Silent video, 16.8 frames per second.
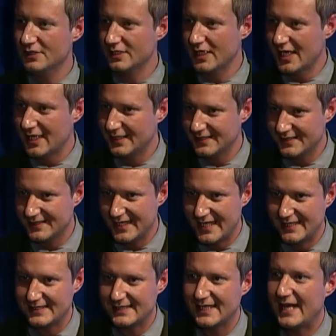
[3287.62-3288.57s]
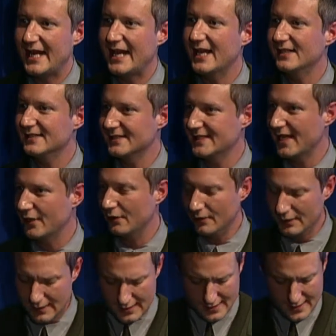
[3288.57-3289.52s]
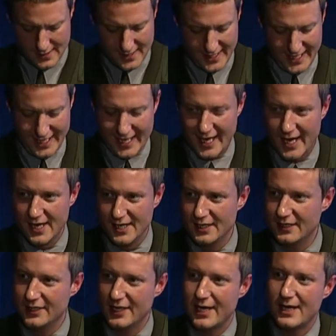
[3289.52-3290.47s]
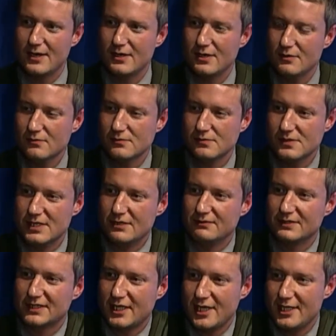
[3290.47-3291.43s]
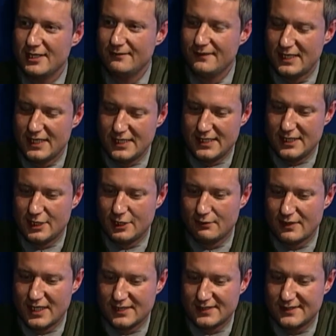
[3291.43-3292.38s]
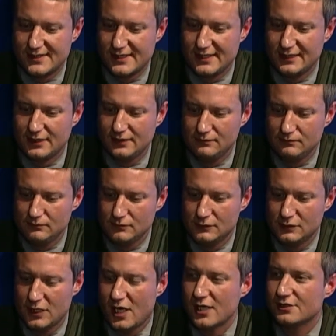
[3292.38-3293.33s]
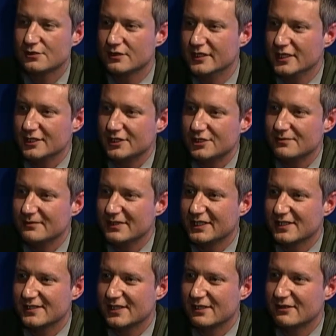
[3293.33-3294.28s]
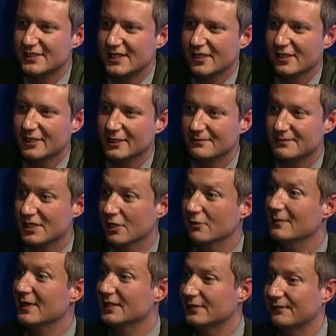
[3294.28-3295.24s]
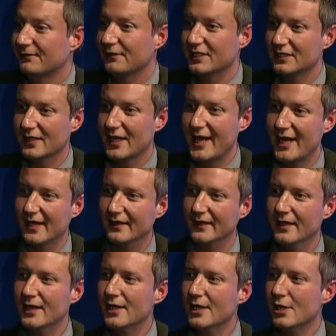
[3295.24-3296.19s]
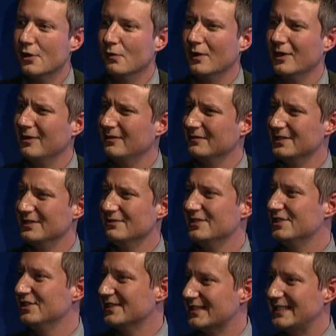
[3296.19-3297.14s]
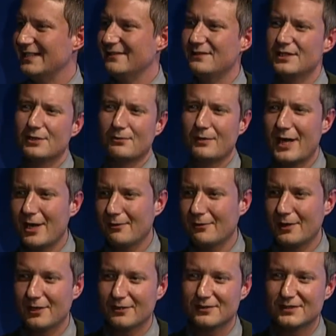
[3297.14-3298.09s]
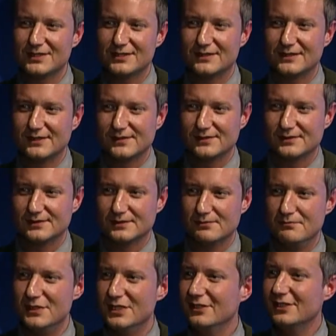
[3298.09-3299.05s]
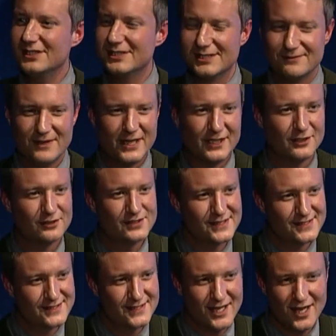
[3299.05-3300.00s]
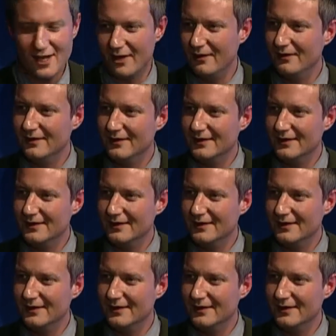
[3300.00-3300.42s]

United States and settle. And they, it was kind of a interesting contradiction because they were telling them, tell them about the free land. Well, you just given the railroads millions of acres to sell.